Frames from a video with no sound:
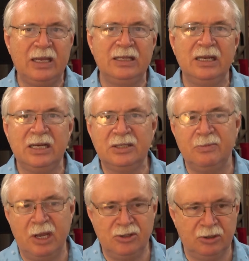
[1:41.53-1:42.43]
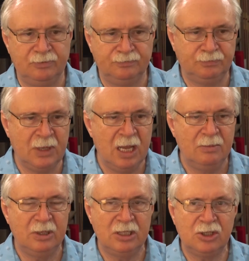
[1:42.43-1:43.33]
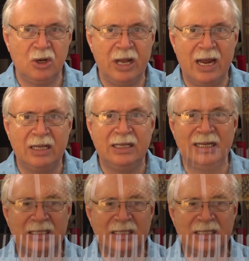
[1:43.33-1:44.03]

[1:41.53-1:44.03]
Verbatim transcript: thing in the next measure. let's go down to the